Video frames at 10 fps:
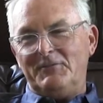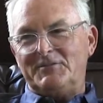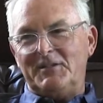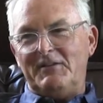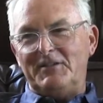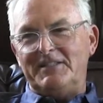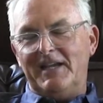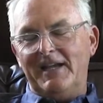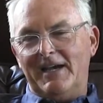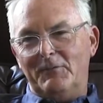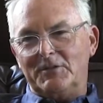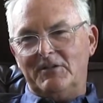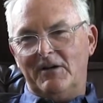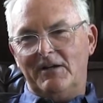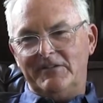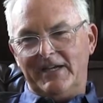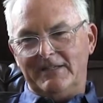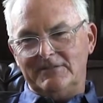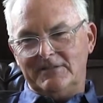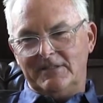it was every day I would call
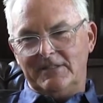down to